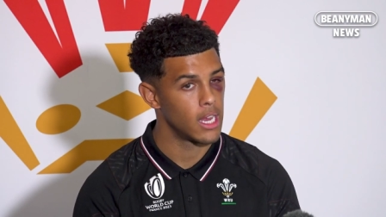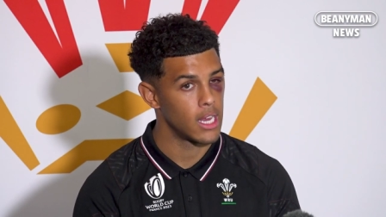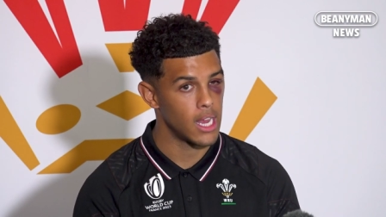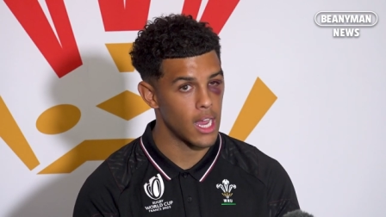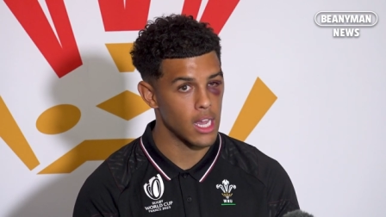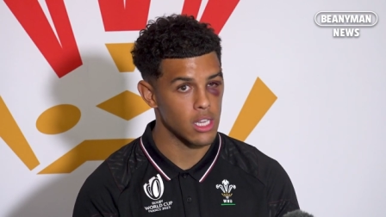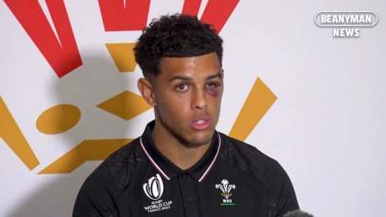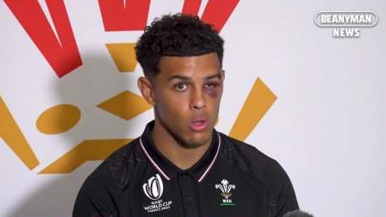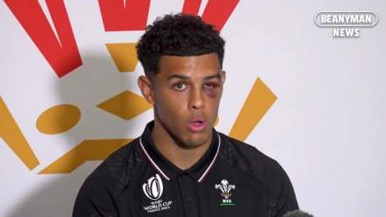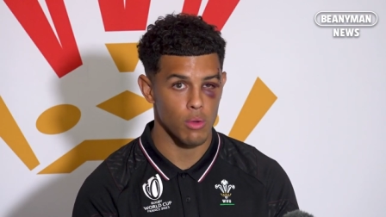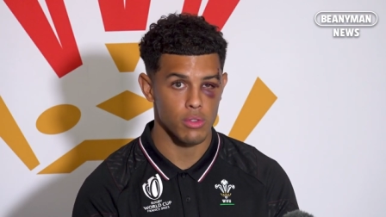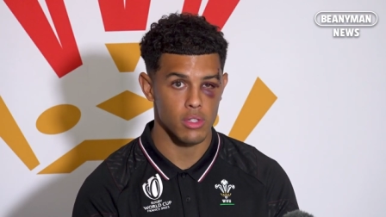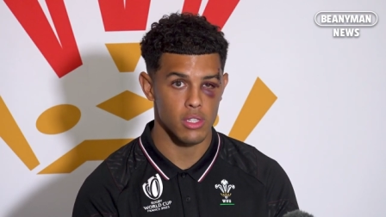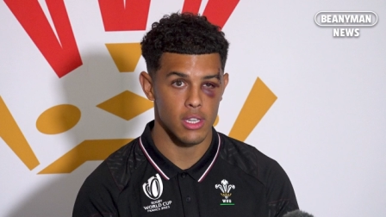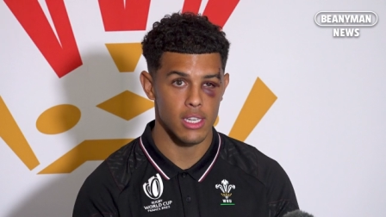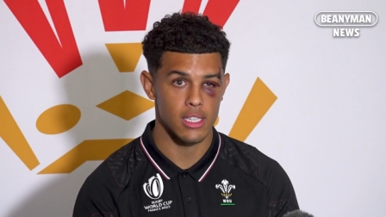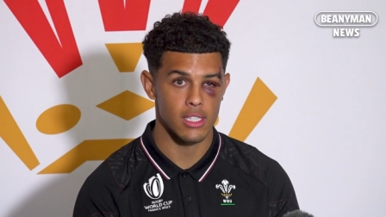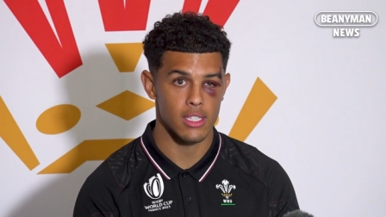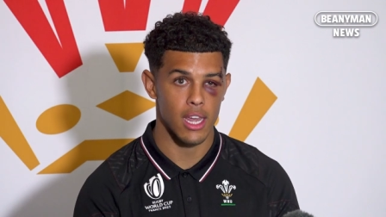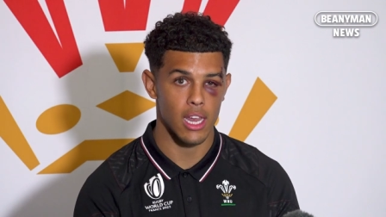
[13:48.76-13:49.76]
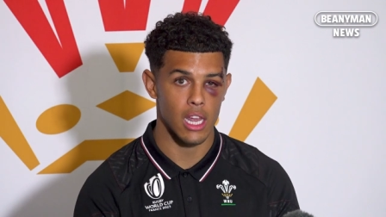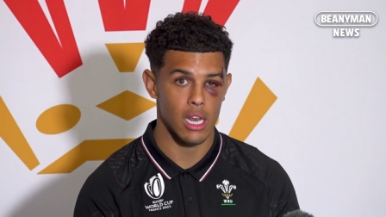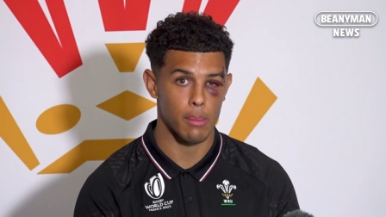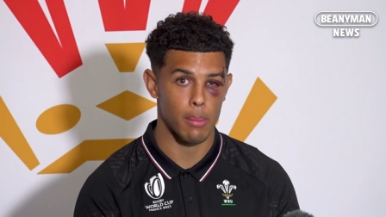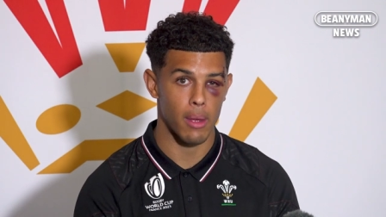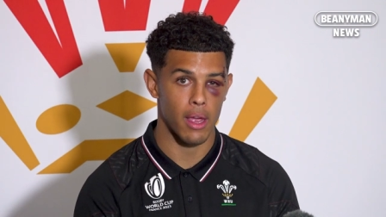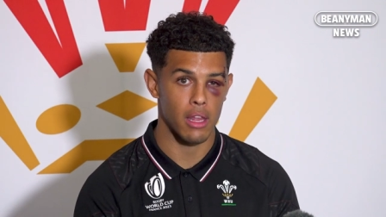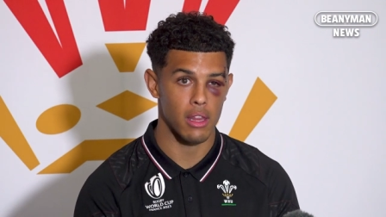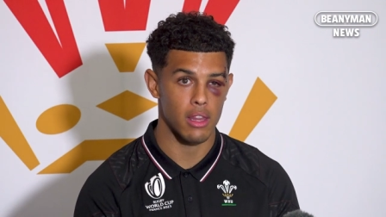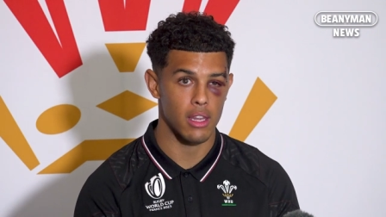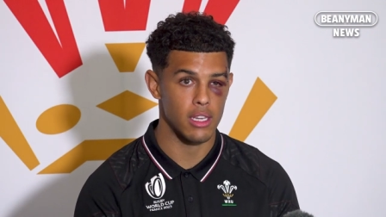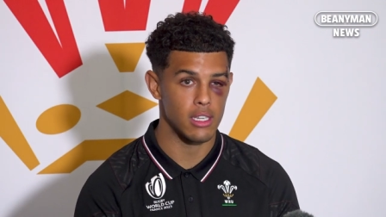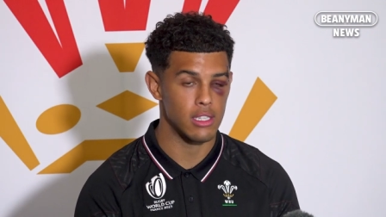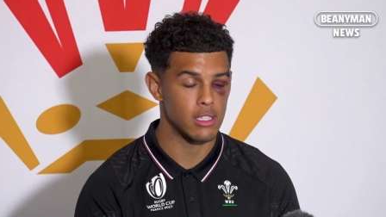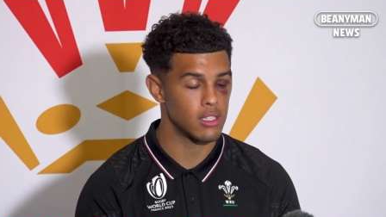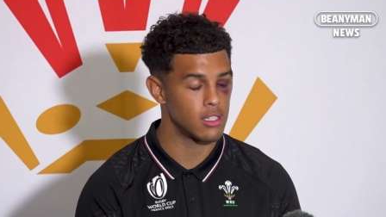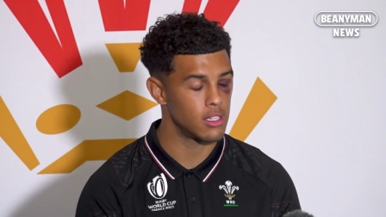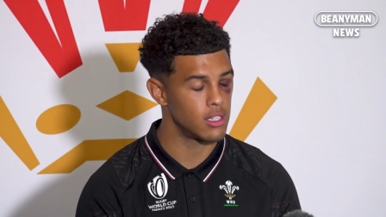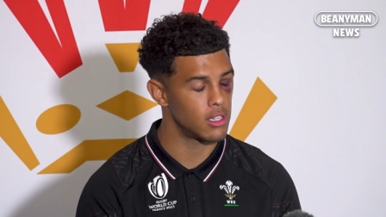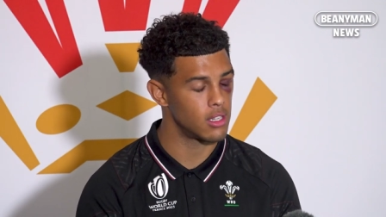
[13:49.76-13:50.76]
Yeah, so obviously it's taken about
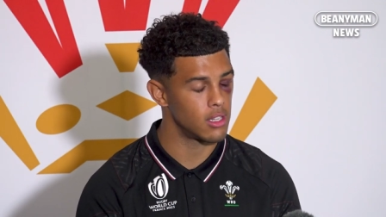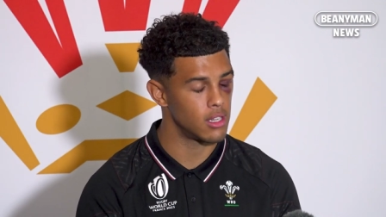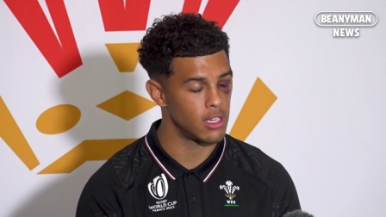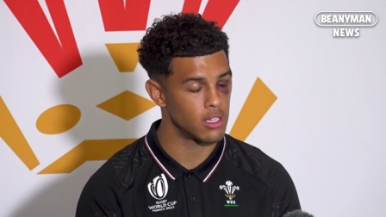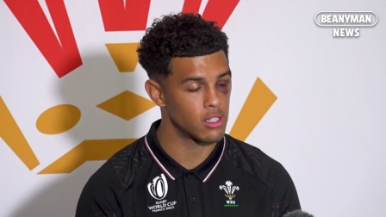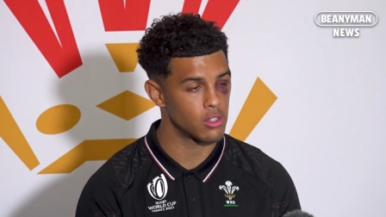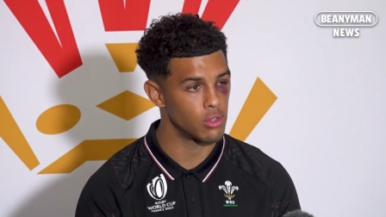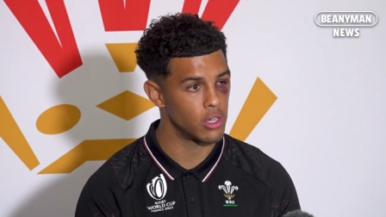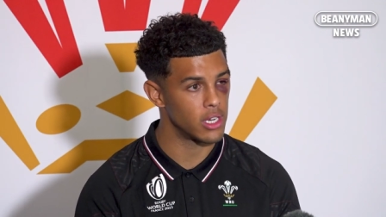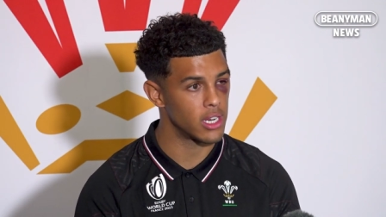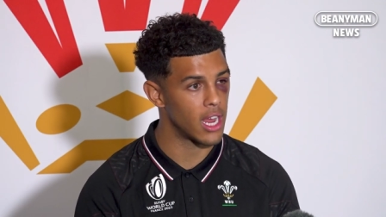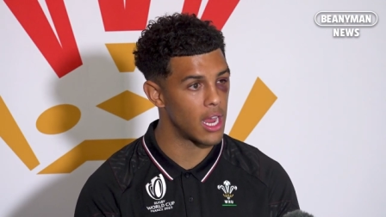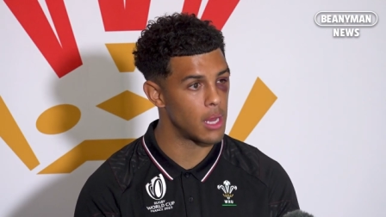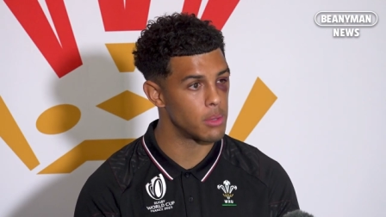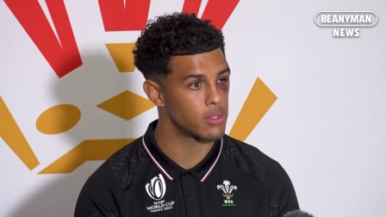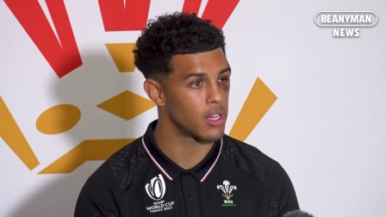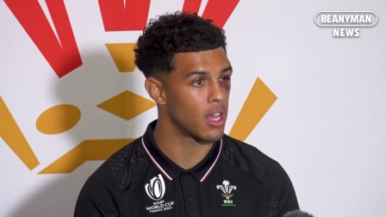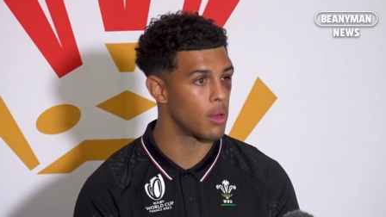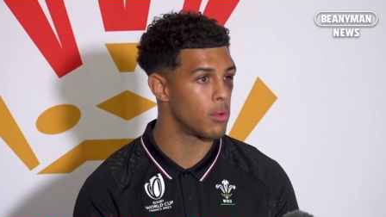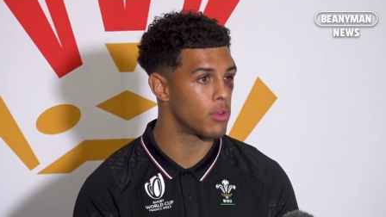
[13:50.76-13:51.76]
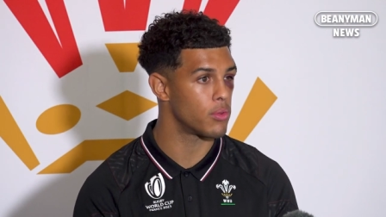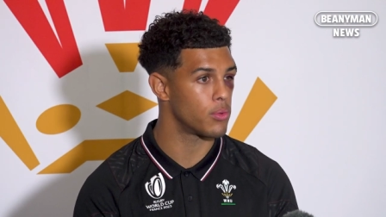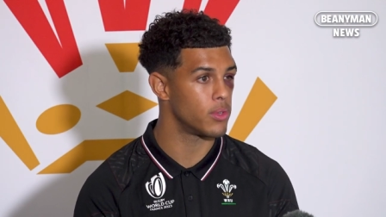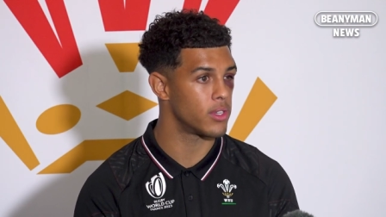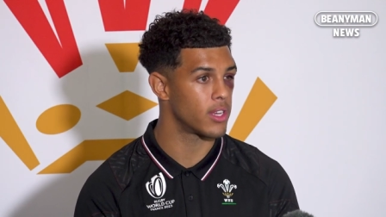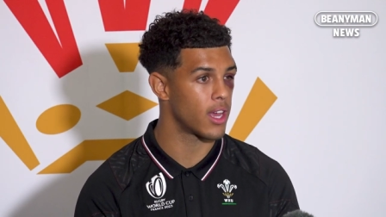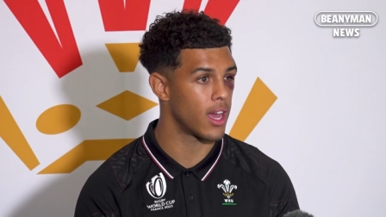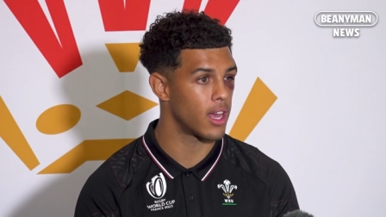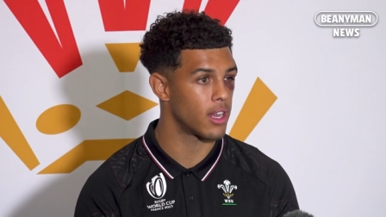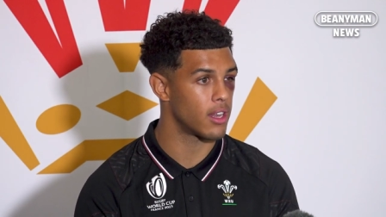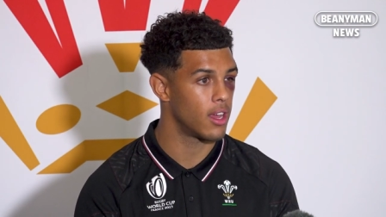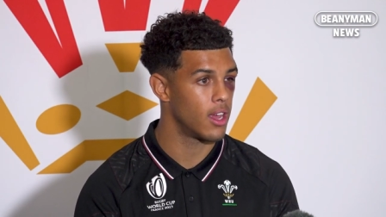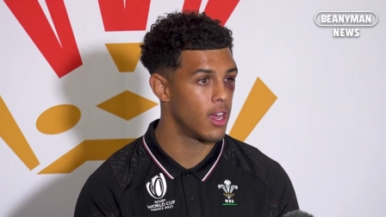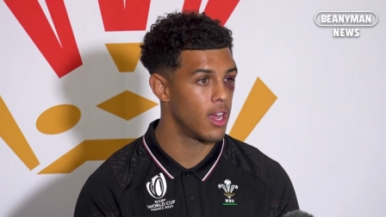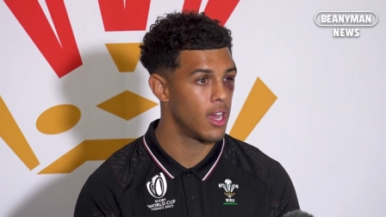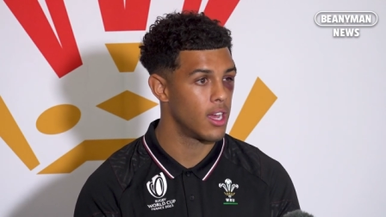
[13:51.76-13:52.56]
these 3 games now, which we've had,